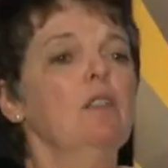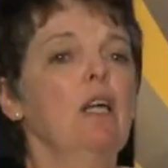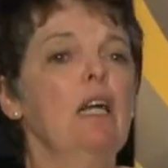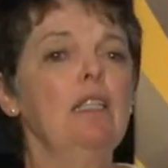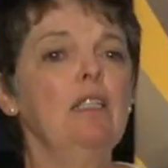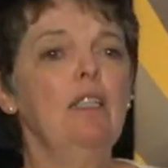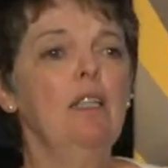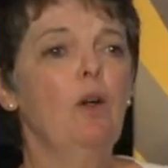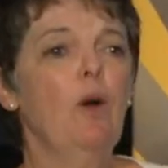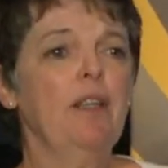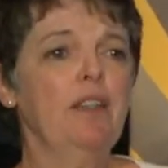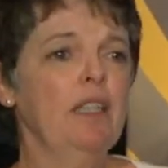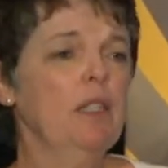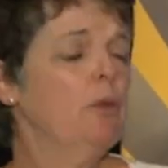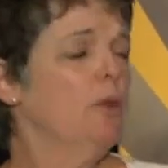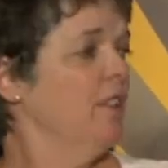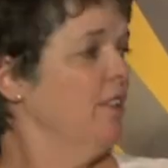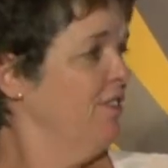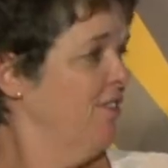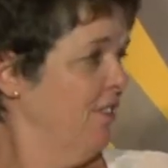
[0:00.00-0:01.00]
You know, I think
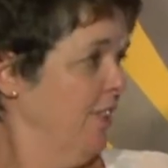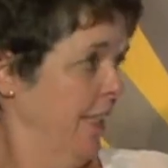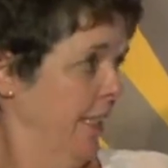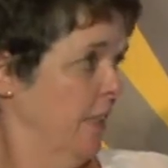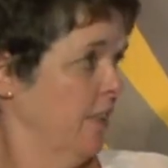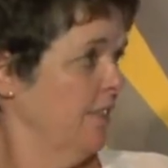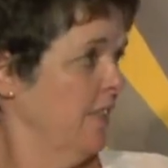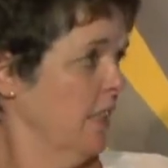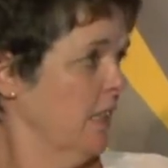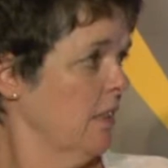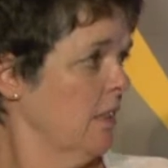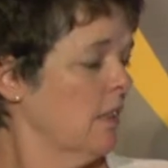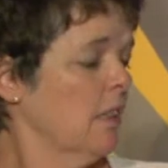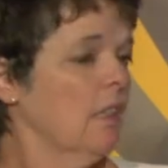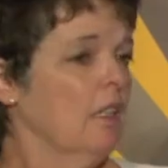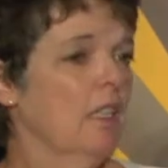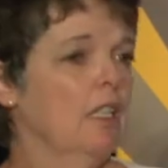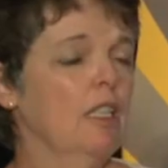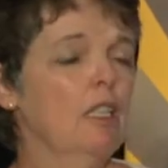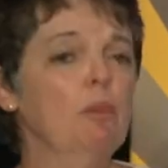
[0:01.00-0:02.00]
we're afraid of it.
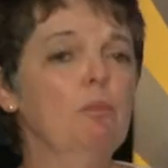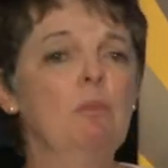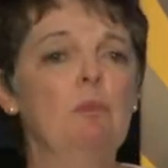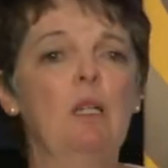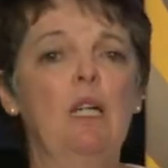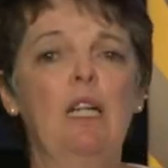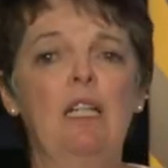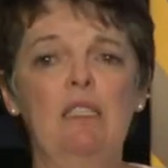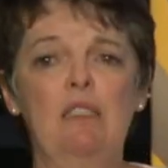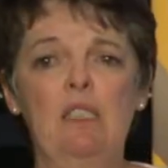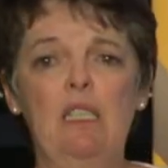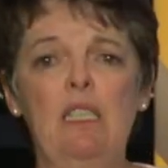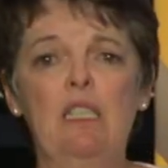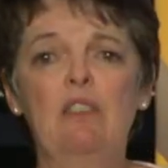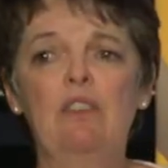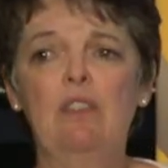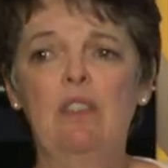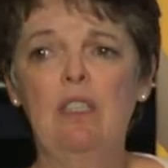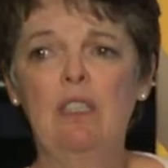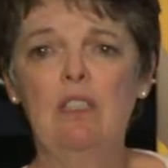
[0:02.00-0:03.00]
Um, I think
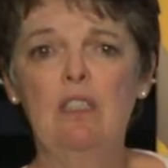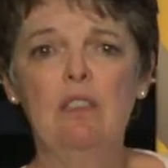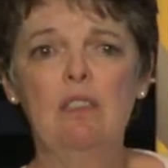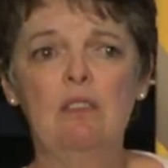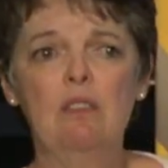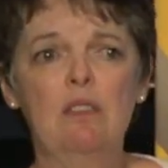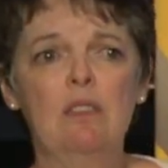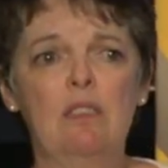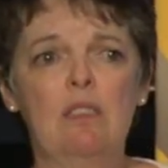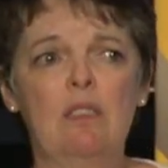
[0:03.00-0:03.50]
there,